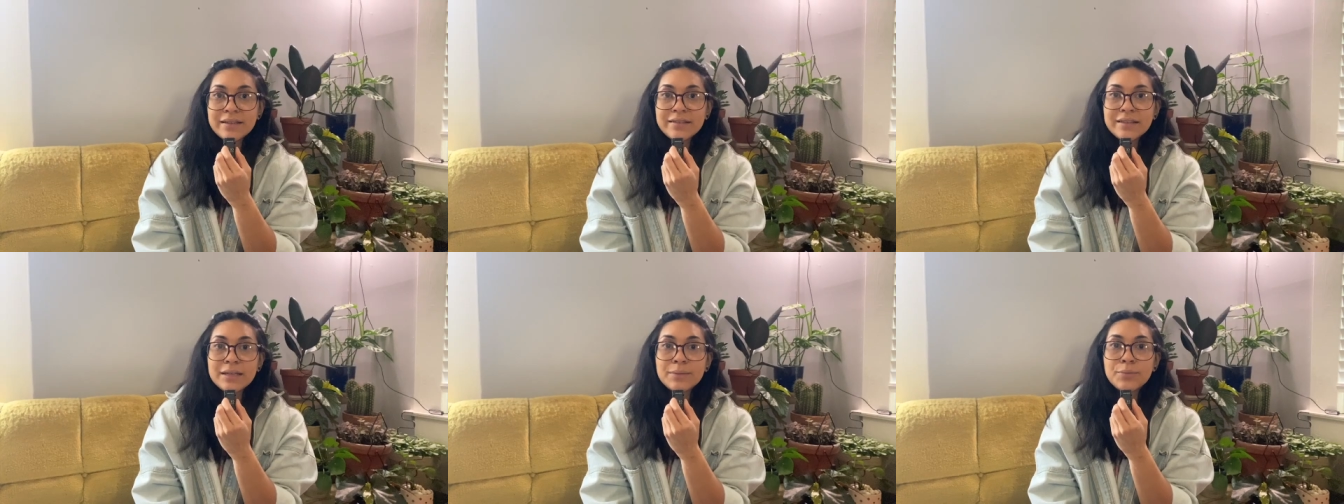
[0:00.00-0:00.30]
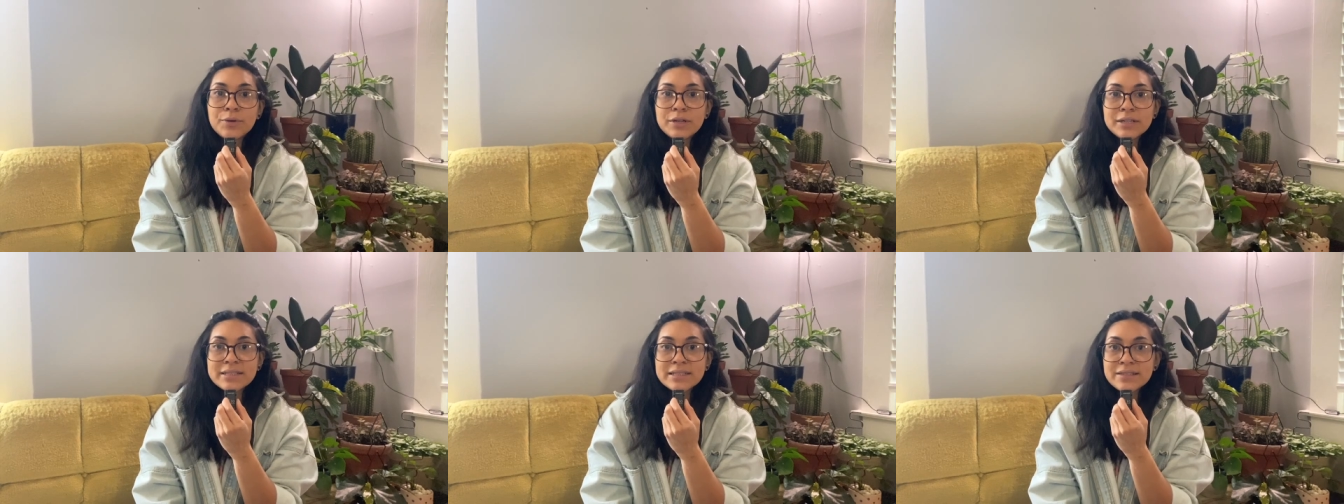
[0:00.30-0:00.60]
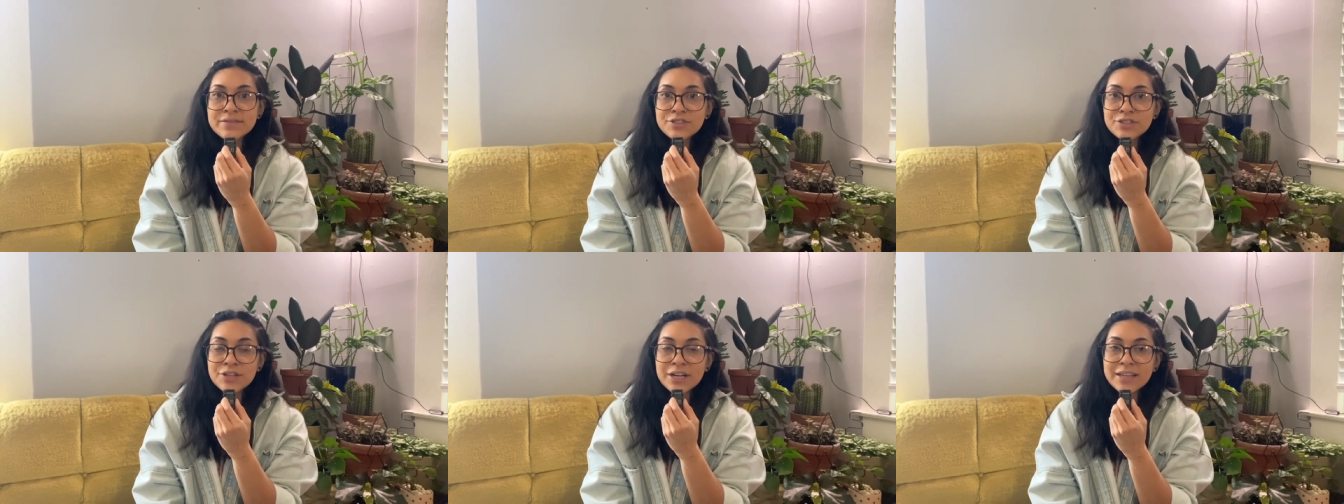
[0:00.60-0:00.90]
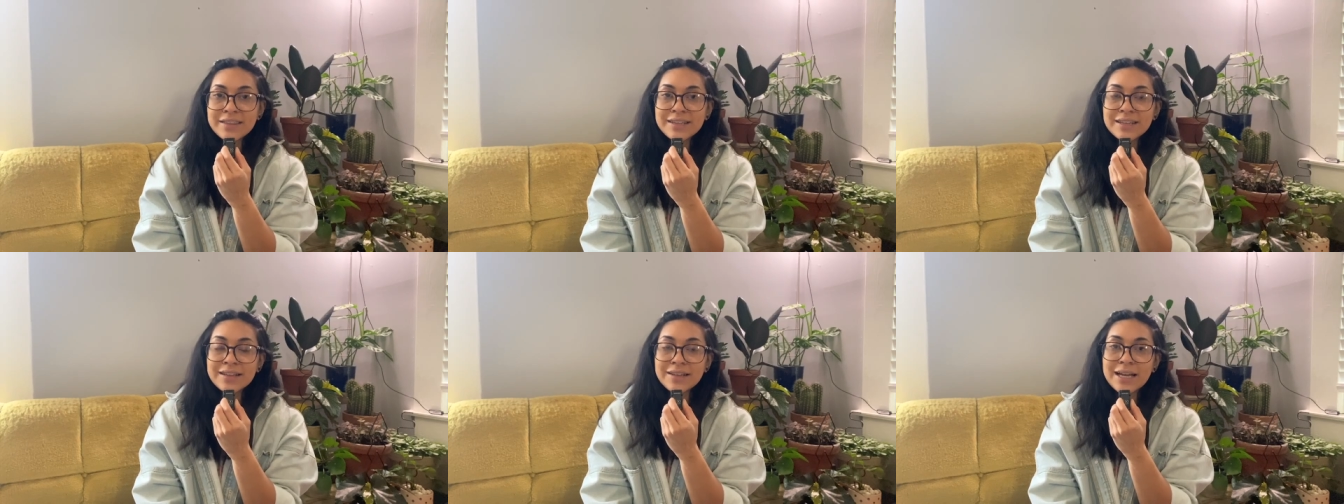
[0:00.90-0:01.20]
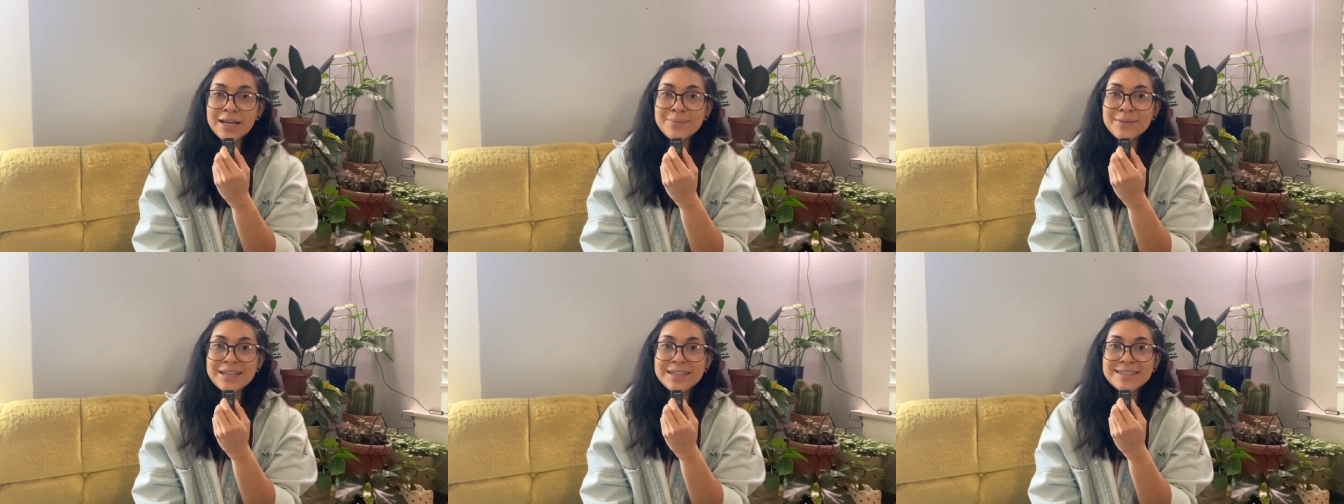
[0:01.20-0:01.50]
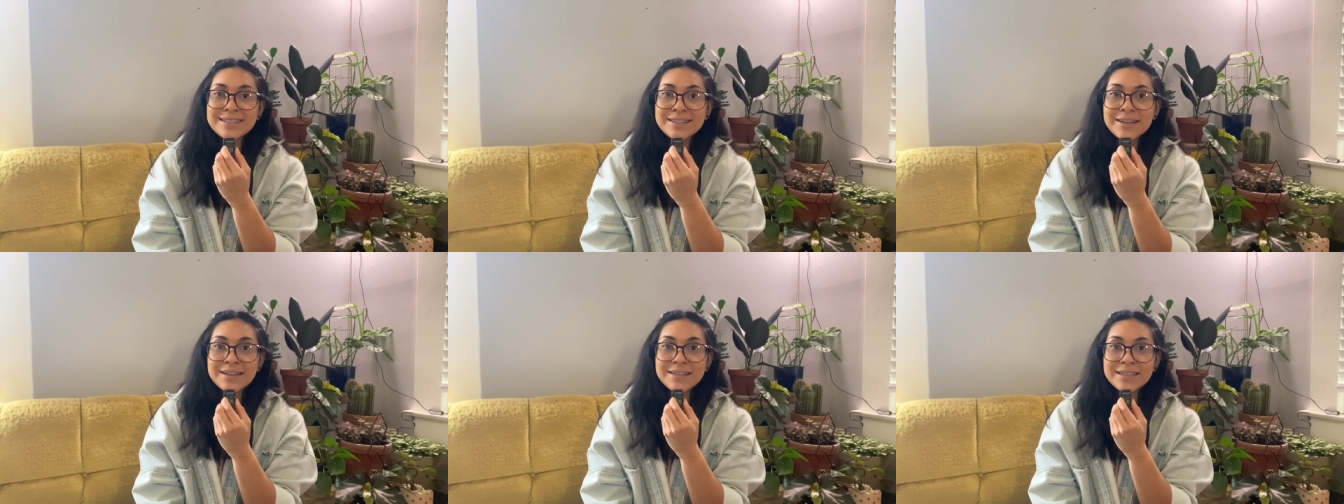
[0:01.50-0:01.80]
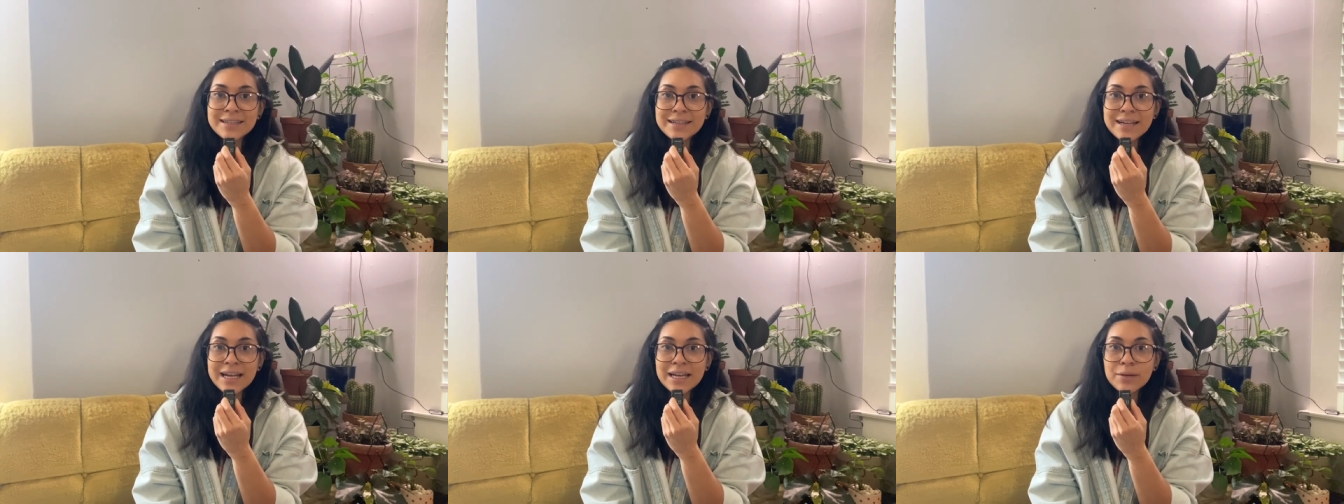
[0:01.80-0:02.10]
The importance of strength in climbing is
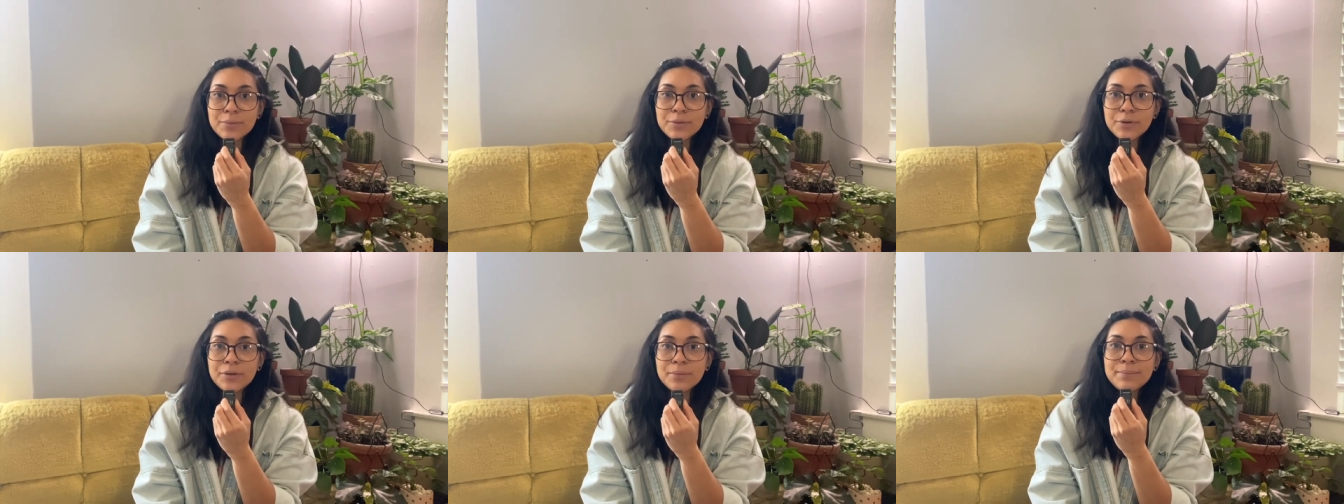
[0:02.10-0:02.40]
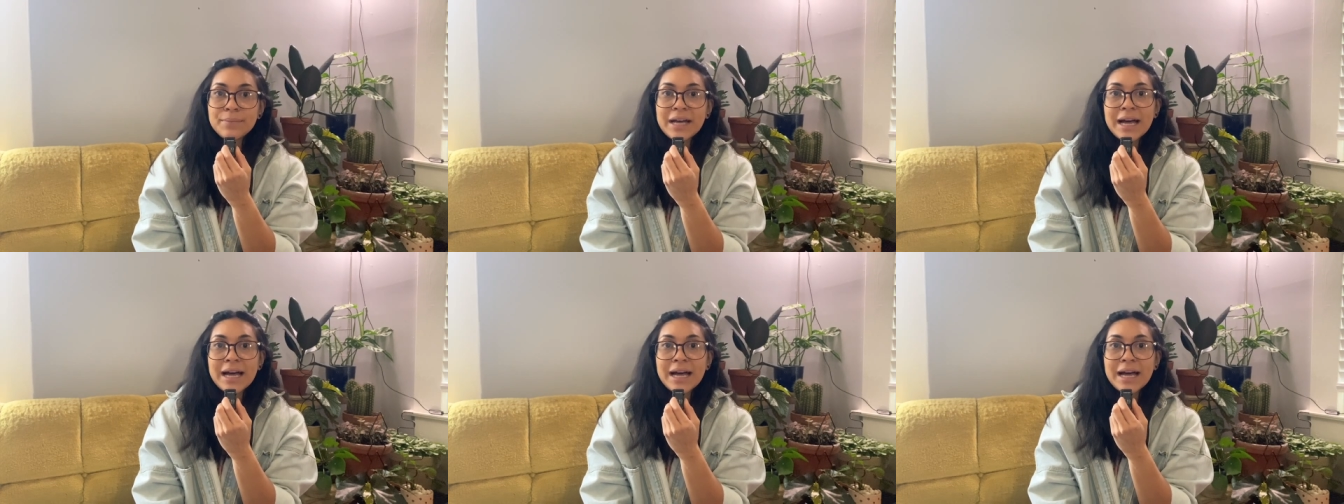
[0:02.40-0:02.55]
undeniable,